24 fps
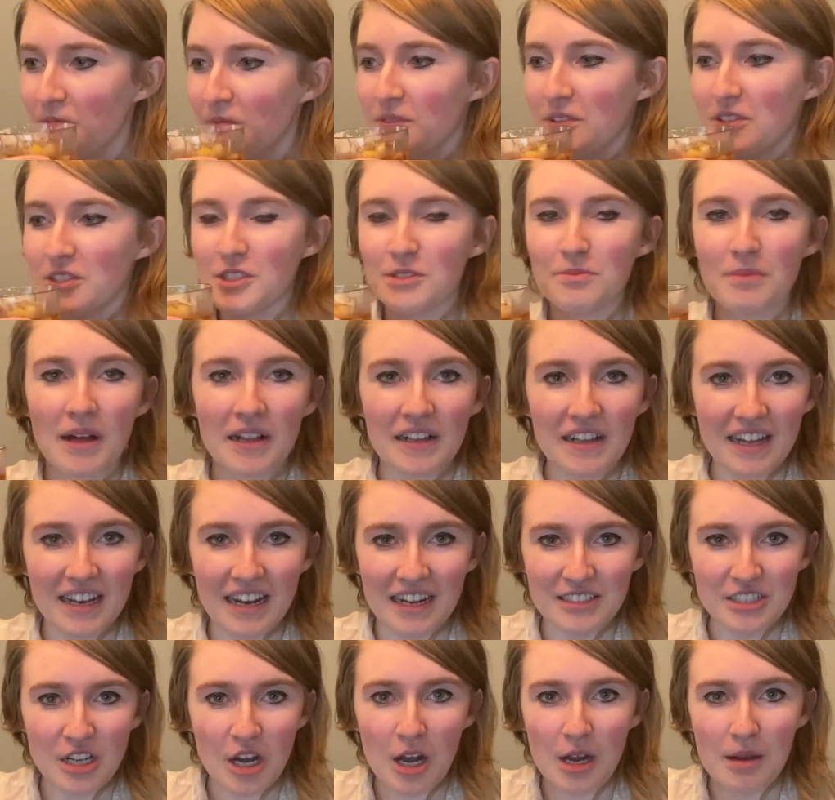smell it and
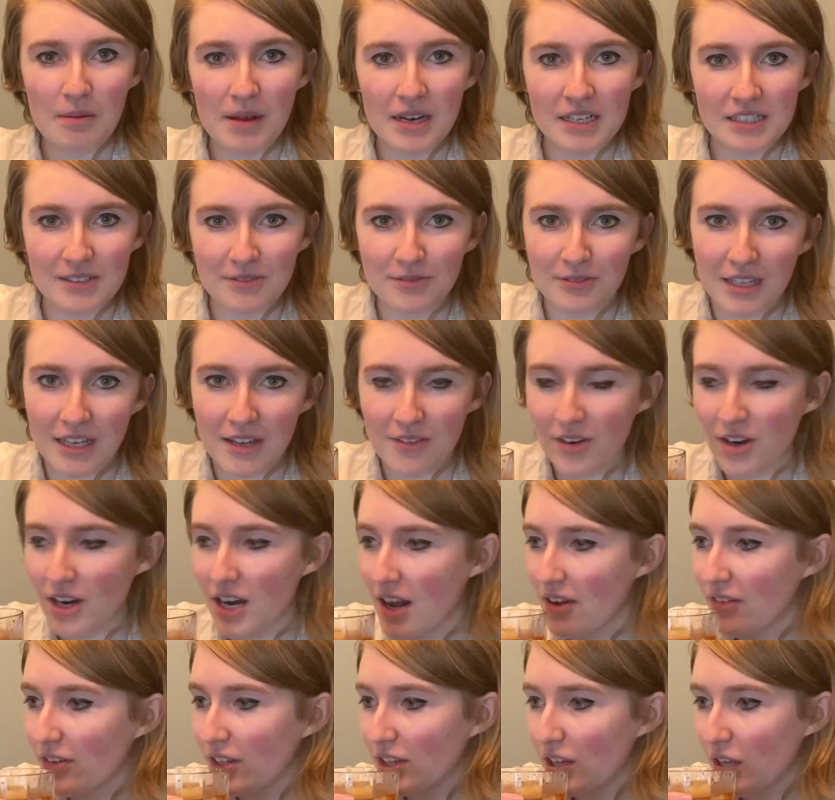I talk about its flavor and
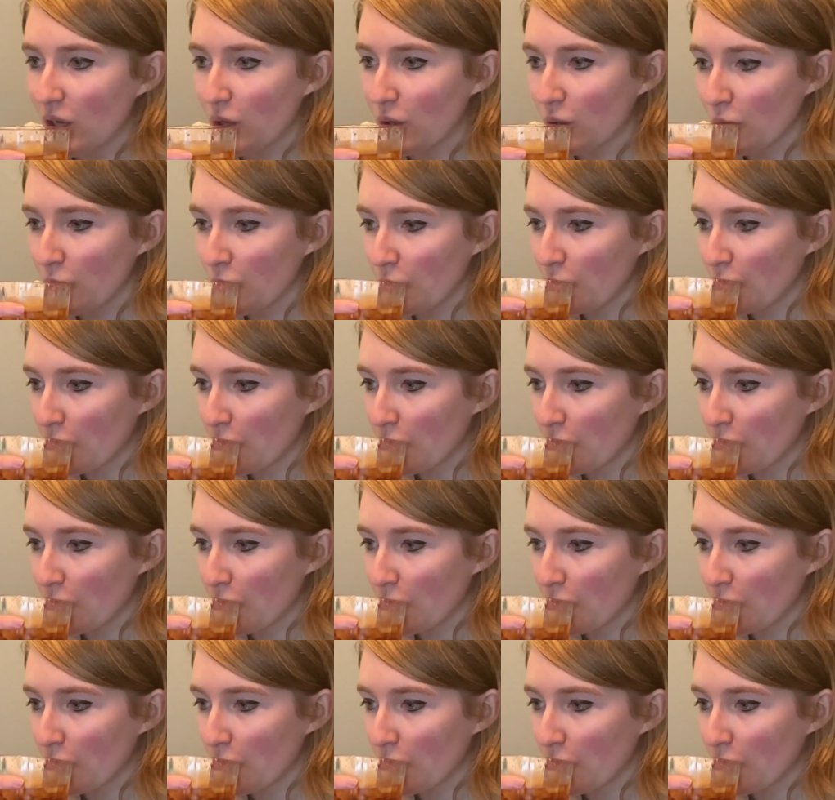everything.